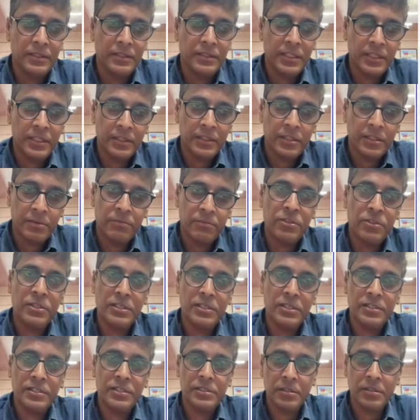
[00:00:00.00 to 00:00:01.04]
then
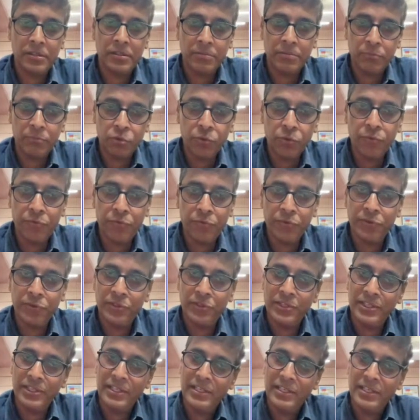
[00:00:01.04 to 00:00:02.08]
communication on move,
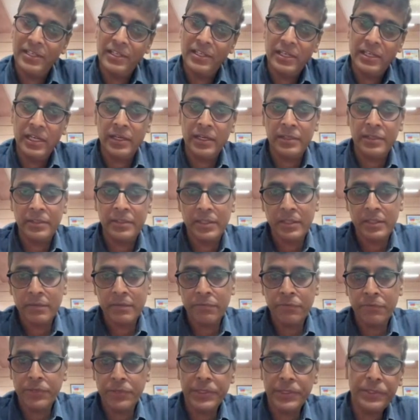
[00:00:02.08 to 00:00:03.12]
and then
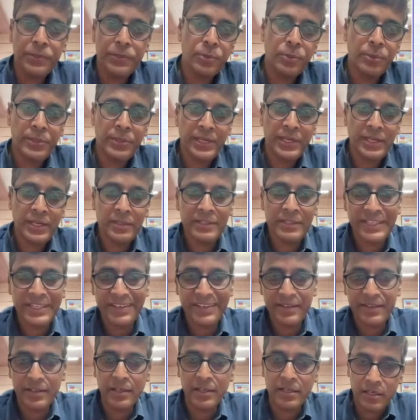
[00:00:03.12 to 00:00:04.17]
video and
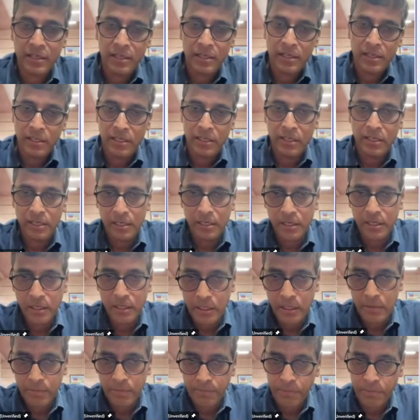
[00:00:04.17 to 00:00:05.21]
data
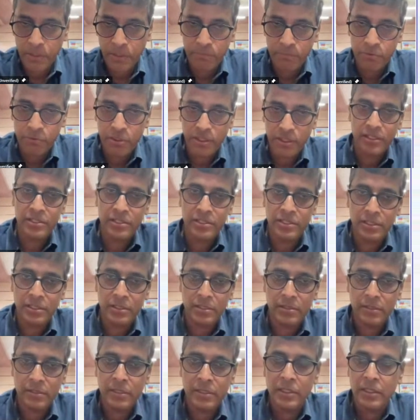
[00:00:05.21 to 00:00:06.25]

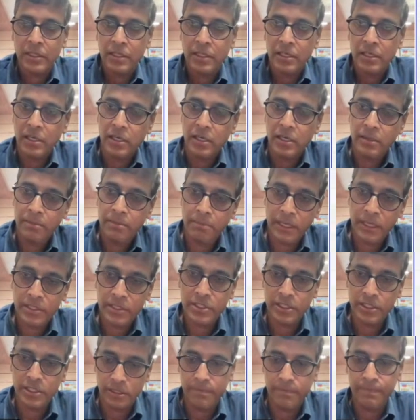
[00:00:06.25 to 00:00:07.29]
communication
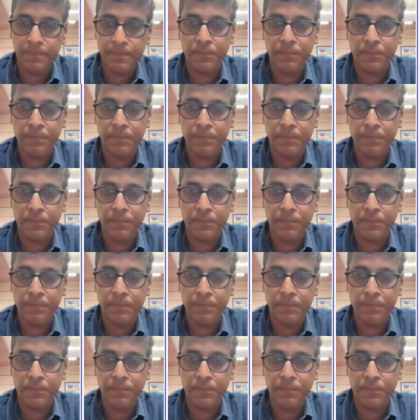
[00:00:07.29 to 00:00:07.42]
merger.